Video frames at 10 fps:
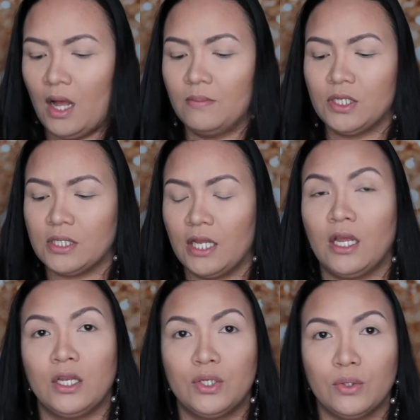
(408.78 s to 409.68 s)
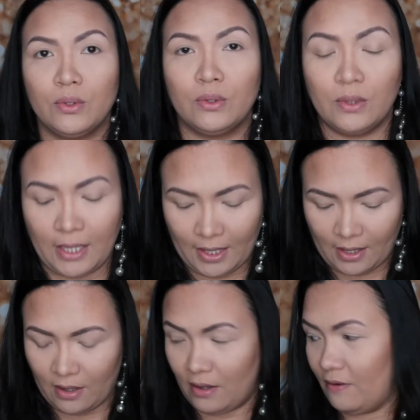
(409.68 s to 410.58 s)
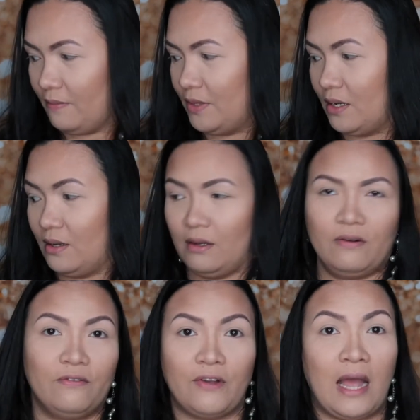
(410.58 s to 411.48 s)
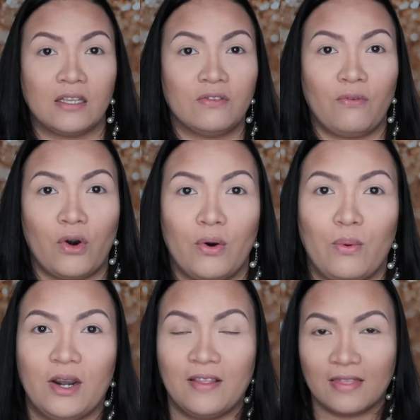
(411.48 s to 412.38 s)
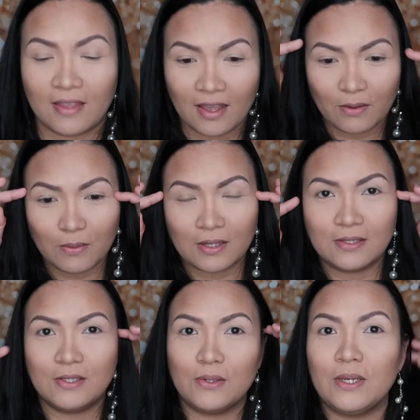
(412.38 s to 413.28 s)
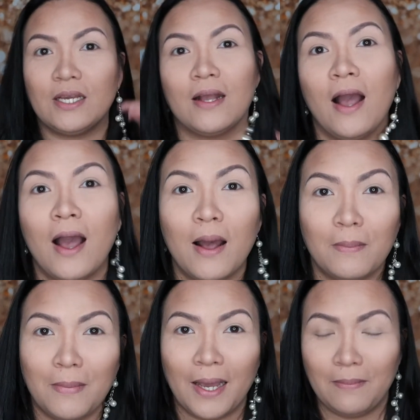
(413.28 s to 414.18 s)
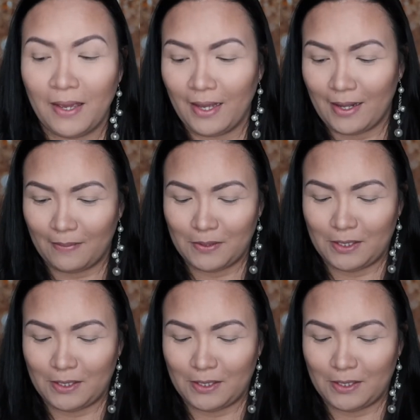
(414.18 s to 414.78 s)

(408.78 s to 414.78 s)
I'm just gonna do like the fast forward thing while doing my makeup.